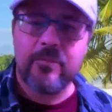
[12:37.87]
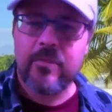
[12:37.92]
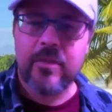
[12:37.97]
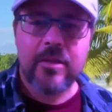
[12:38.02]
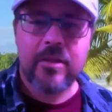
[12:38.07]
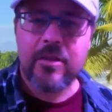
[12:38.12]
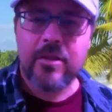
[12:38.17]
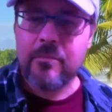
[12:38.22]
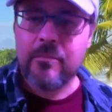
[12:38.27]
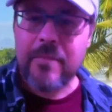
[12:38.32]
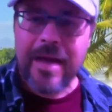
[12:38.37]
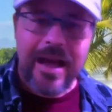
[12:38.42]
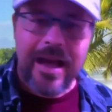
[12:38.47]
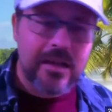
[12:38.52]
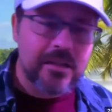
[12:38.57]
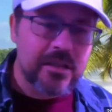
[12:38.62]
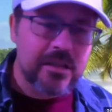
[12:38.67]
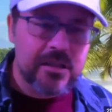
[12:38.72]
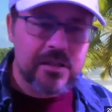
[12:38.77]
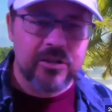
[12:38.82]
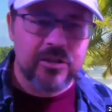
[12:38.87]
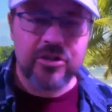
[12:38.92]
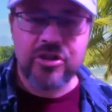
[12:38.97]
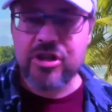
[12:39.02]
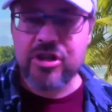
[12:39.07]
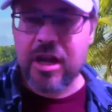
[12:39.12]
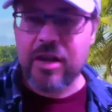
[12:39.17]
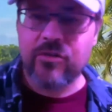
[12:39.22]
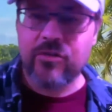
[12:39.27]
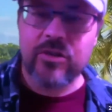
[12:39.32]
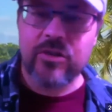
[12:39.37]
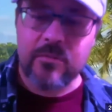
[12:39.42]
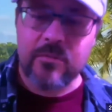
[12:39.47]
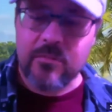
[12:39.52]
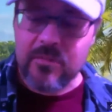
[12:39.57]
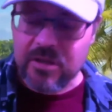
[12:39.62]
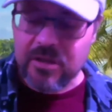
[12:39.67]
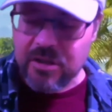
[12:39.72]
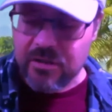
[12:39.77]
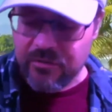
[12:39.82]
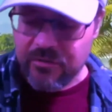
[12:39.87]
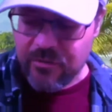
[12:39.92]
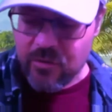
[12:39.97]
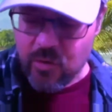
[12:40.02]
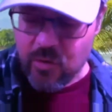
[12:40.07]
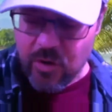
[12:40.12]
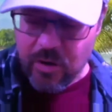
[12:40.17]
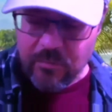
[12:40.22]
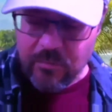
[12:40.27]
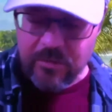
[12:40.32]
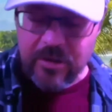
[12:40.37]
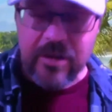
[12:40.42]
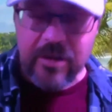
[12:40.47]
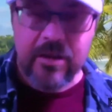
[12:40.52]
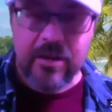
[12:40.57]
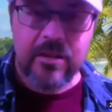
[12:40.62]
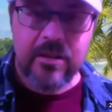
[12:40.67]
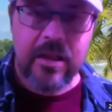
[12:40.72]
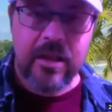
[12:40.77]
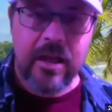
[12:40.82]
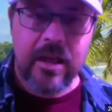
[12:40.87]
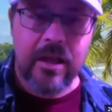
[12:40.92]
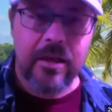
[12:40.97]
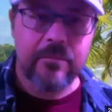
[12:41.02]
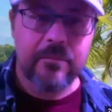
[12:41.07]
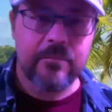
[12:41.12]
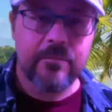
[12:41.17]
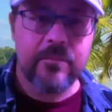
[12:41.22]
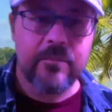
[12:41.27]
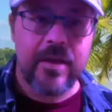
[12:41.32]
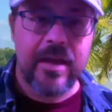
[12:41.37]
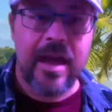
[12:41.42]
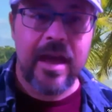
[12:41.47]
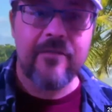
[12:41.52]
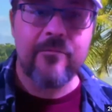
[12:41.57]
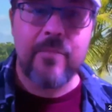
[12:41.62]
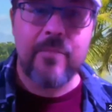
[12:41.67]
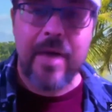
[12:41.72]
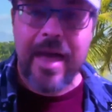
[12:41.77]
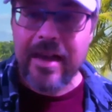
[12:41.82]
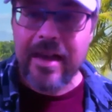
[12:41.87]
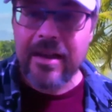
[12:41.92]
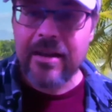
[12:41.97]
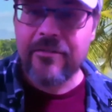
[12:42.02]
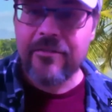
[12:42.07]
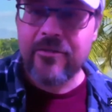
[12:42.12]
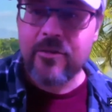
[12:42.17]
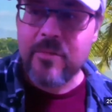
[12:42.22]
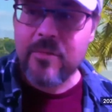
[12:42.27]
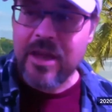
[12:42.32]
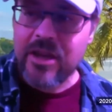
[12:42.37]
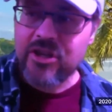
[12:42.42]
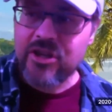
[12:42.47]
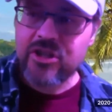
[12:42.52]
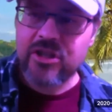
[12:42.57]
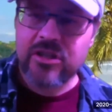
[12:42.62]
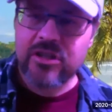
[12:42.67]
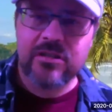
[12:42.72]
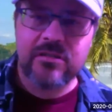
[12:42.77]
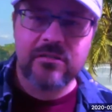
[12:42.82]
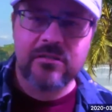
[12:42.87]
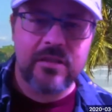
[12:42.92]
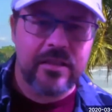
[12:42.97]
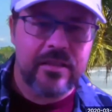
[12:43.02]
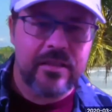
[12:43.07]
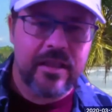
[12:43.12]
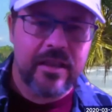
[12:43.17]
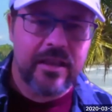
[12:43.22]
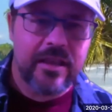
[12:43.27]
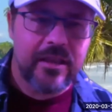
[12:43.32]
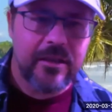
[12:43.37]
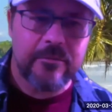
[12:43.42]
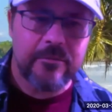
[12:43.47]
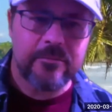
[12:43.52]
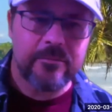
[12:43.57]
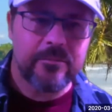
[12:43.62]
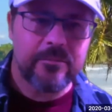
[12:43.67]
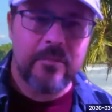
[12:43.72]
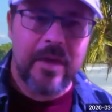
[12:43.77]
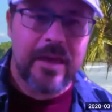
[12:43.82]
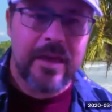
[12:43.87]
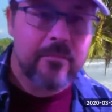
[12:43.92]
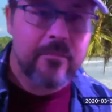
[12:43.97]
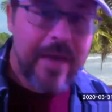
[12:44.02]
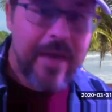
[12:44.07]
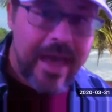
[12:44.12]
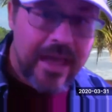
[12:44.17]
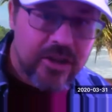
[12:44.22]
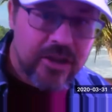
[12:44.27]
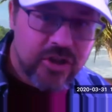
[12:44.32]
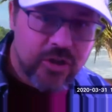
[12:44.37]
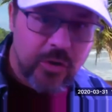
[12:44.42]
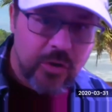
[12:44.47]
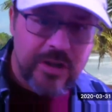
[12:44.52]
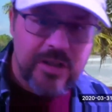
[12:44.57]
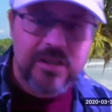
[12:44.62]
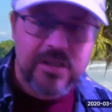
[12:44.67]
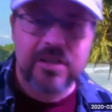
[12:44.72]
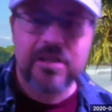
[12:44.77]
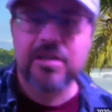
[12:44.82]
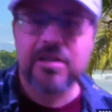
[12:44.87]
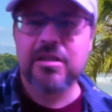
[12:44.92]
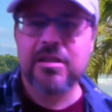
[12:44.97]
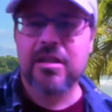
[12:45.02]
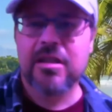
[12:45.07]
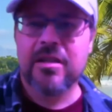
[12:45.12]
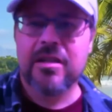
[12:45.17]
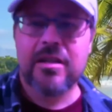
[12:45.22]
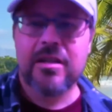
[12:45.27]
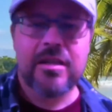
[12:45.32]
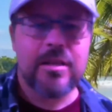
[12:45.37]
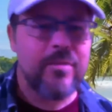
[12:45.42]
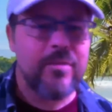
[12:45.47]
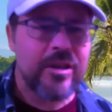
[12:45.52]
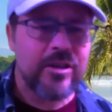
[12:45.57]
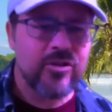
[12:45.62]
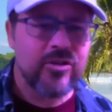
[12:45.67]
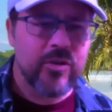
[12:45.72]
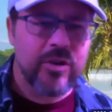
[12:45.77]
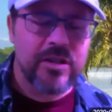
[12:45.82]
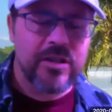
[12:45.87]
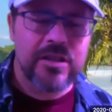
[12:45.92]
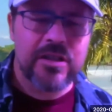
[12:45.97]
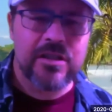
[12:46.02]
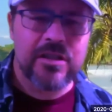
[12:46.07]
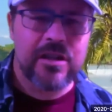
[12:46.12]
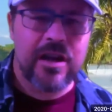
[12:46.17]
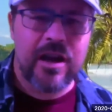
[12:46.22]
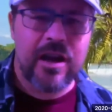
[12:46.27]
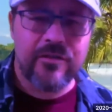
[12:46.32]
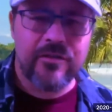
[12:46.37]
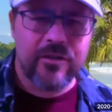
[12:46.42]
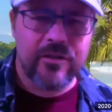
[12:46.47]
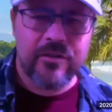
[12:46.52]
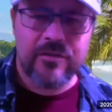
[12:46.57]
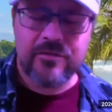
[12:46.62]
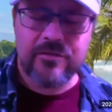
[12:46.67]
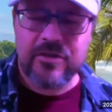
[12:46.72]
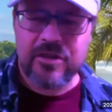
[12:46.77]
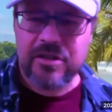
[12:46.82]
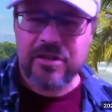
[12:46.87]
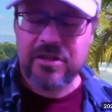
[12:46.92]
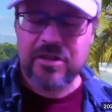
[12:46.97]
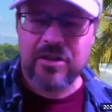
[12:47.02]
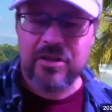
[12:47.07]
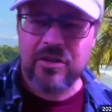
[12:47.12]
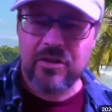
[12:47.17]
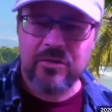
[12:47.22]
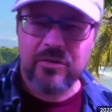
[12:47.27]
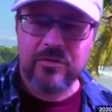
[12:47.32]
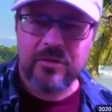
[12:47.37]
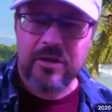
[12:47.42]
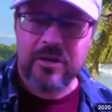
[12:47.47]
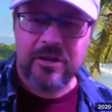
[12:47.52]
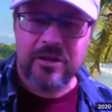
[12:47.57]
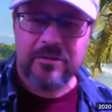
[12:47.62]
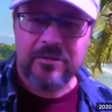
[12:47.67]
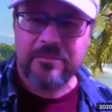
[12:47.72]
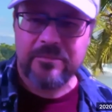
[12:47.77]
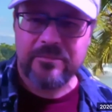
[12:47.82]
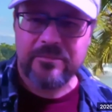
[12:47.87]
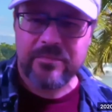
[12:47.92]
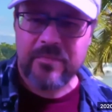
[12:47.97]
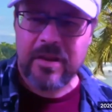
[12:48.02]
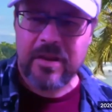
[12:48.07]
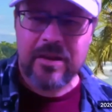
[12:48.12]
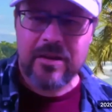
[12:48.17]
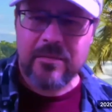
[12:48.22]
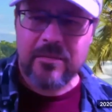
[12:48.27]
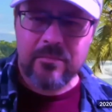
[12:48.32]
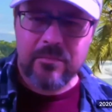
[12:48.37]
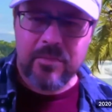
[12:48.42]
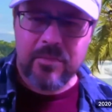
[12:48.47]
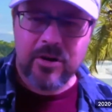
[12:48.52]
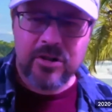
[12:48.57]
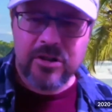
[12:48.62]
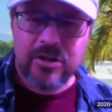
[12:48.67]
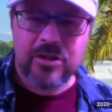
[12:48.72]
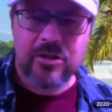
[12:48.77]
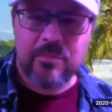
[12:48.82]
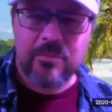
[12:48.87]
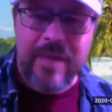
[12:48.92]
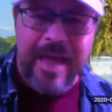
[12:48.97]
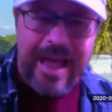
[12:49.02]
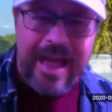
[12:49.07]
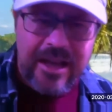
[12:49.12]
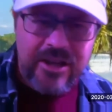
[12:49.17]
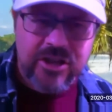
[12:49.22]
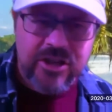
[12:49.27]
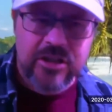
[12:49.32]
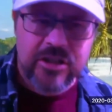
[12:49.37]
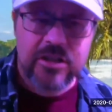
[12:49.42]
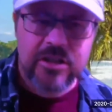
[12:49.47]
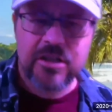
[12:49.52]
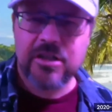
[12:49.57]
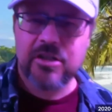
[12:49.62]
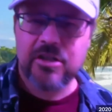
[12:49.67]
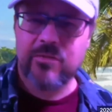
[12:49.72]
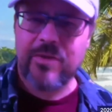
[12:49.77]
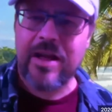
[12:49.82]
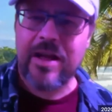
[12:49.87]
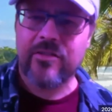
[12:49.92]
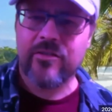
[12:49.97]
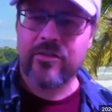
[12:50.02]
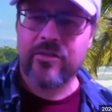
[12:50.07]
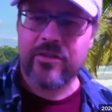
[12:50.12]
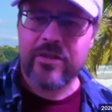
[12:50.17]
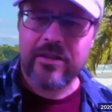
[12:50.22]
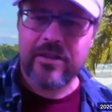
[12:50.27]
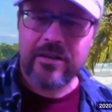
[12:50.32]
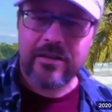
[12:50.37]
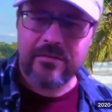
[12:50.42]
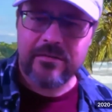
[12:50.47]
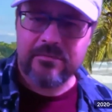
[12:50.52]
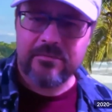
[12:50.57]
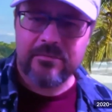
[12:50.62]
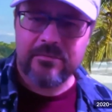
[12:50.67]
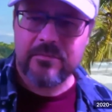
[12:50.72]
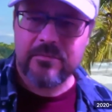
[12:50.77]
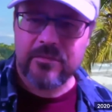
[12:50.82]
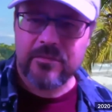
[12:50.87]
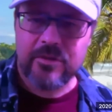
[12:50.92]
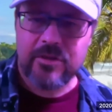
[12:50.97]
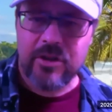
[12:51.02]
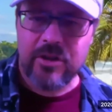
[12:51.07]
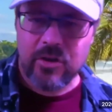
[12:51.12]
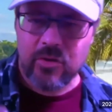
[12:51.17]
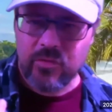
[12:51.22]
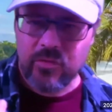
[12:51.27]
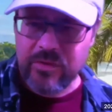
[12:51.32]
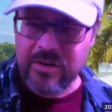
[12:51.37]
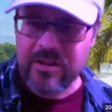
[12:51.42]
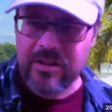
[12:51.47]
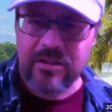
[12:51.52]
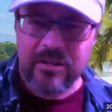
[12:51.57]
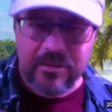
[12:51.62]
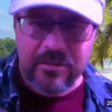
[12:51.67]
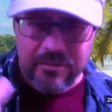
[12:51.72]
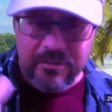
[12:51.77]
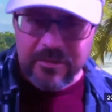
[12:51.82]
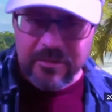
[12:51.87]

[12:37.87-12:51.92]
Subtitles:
the masses are generally misinformed, that they have bad information, that they make bad choices. They make choices off of just, personal passions rather than their real,